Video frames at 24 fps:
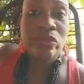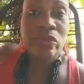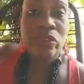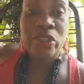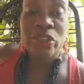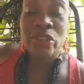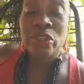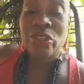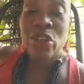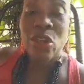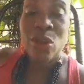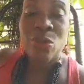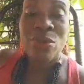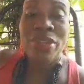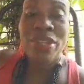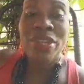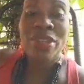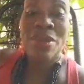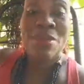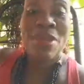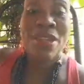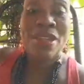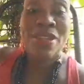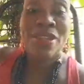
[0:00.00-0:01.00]
we need to
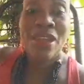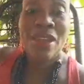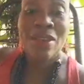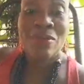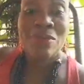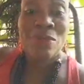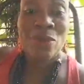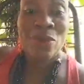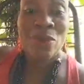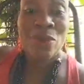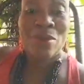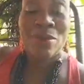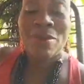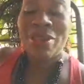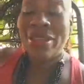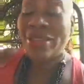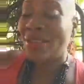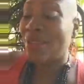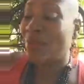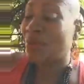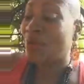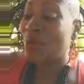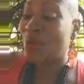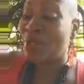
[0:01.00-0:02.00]
make love more. Make
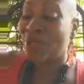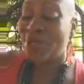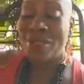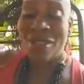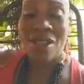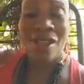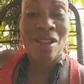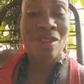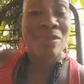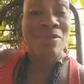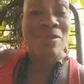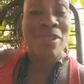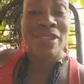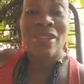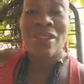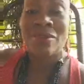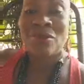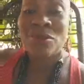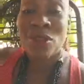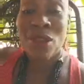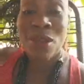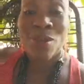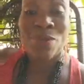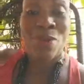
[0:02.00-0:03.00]
love to ourselves, make love
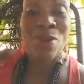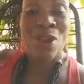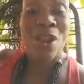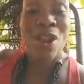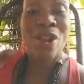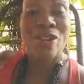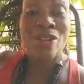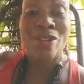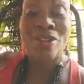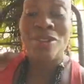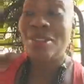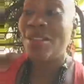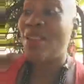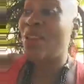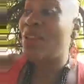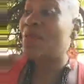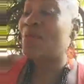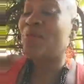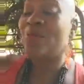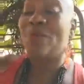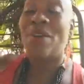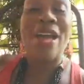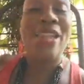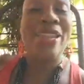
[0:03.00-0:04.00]
to our partners,
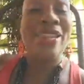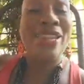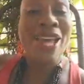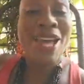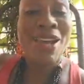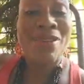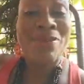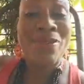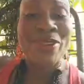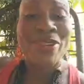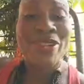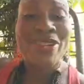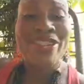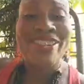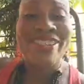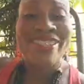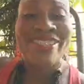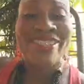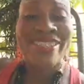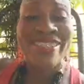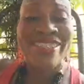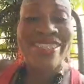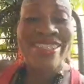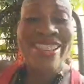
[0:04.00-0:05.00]
find
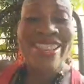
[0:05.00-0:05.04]
lovers,